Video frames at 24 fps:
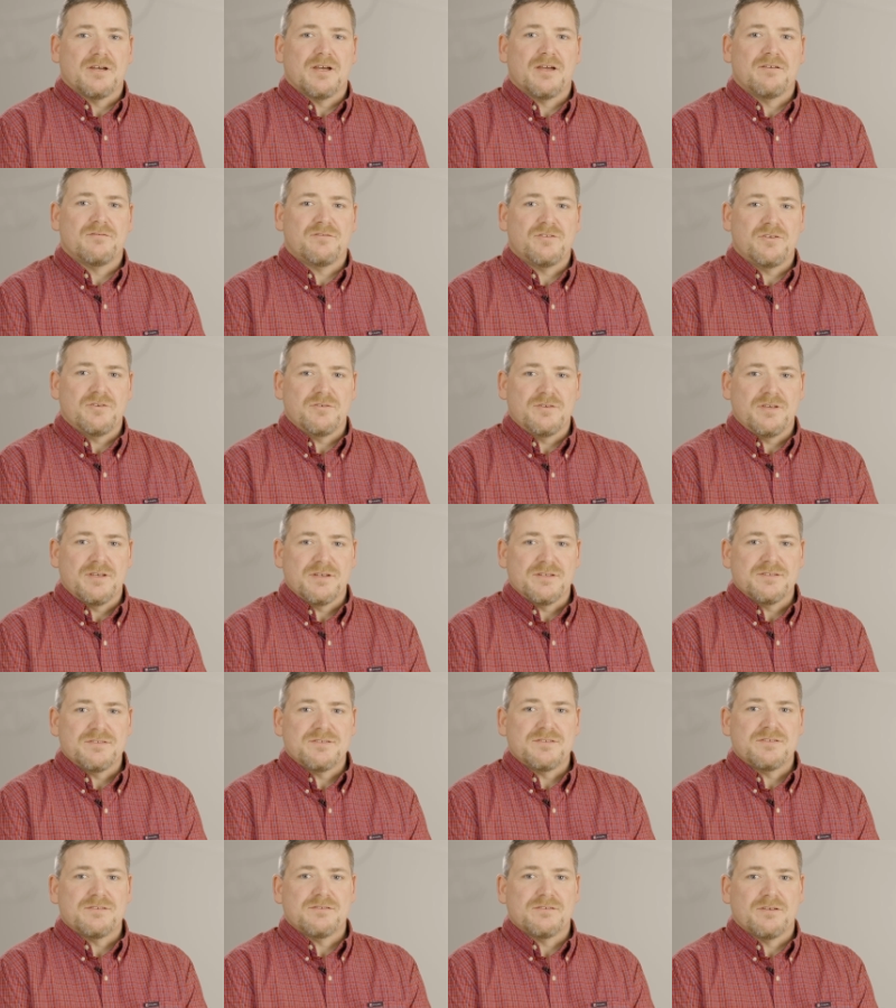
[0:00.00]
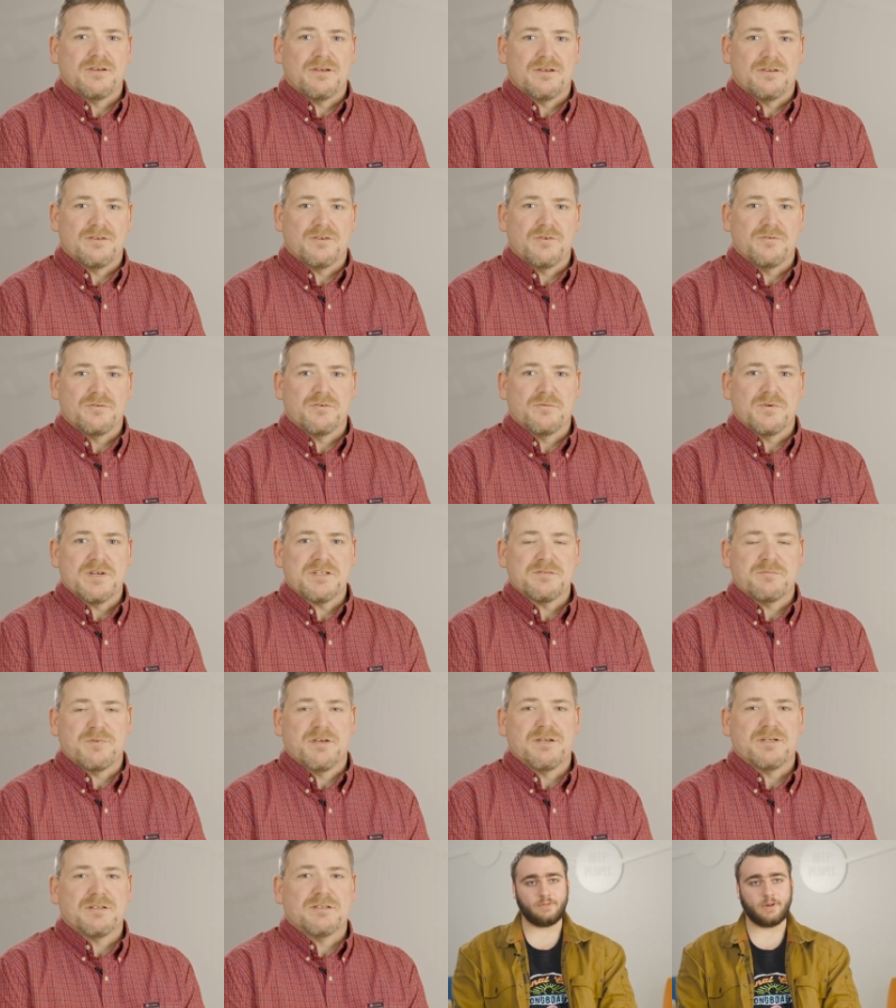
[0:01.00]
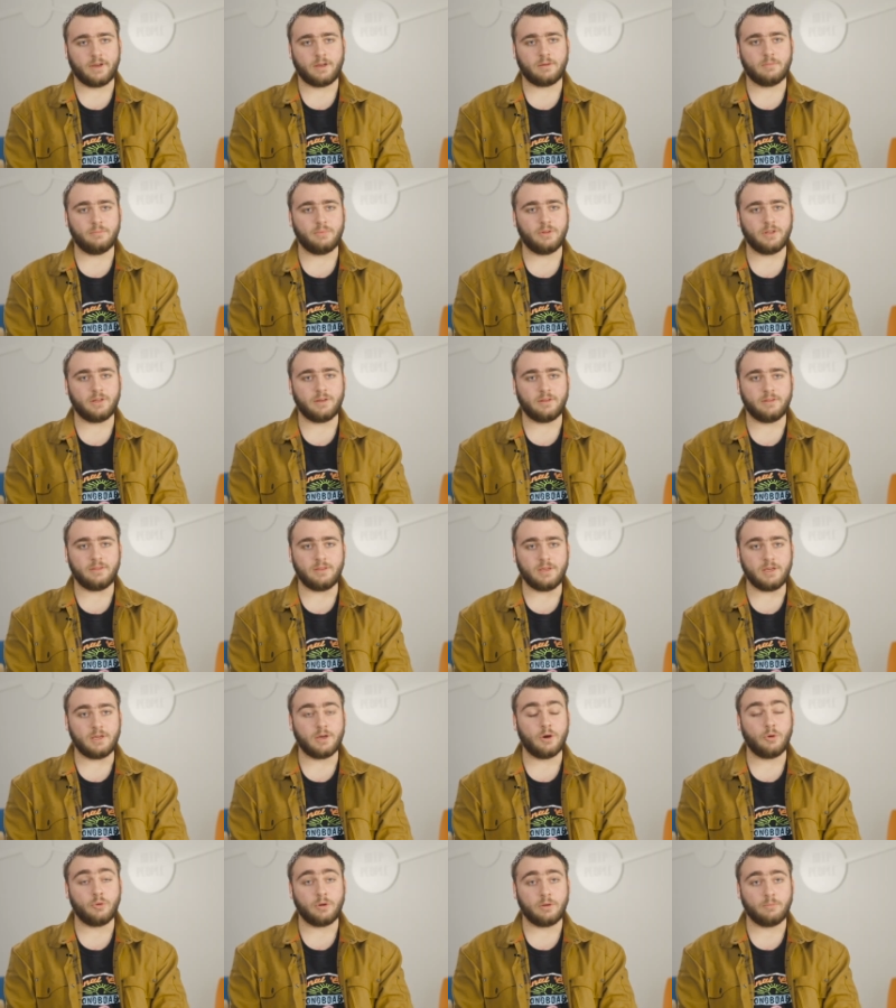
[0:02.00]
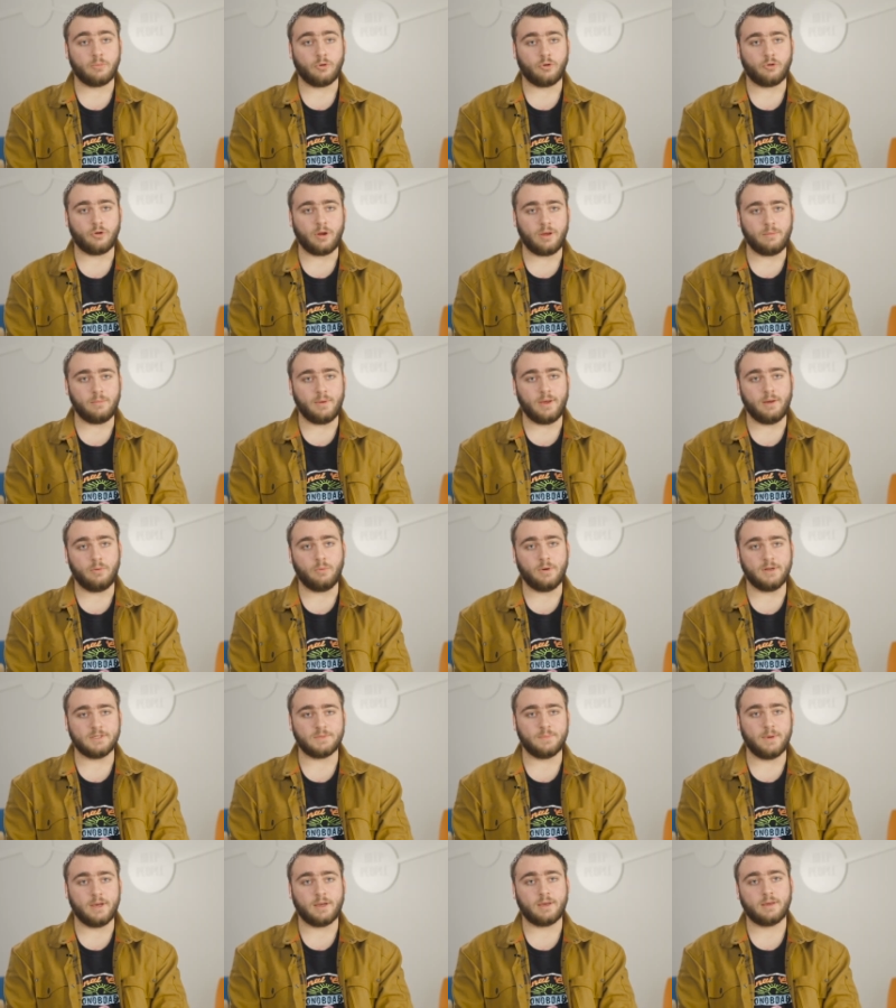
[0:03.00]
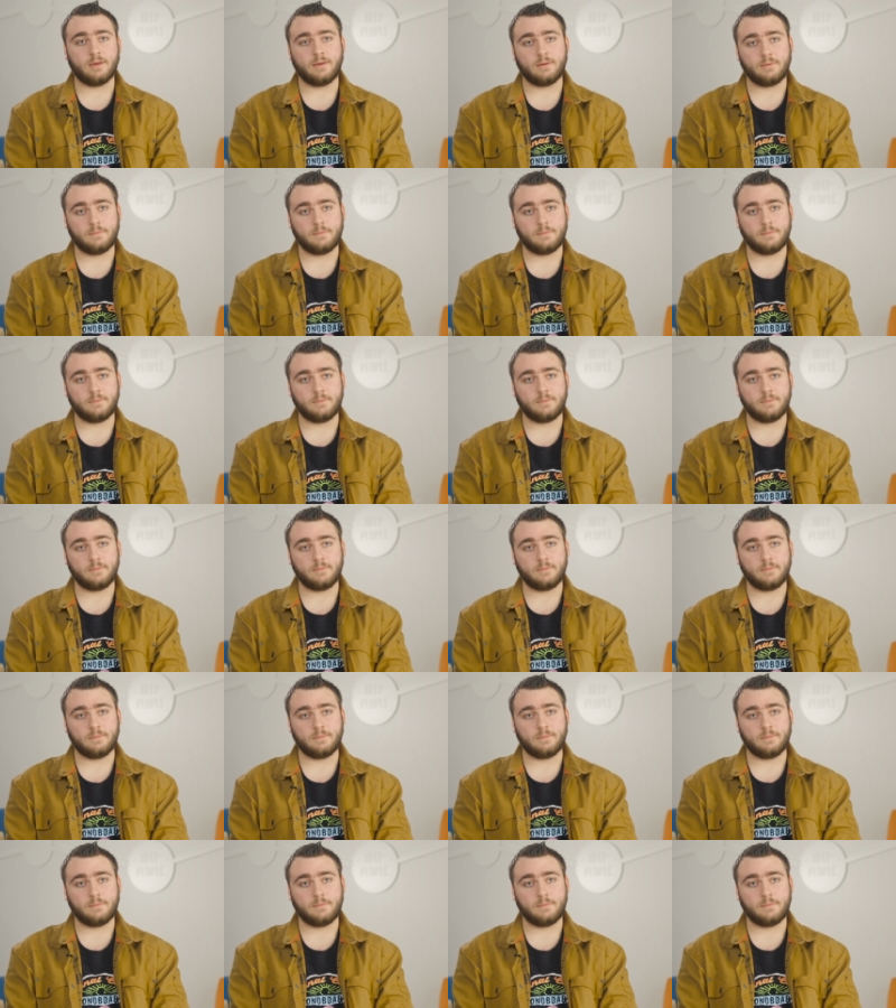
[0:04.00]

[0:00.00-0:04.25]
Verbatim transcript: I have two kids uh, going to West-M E C. I completed the coding program at West-M E C.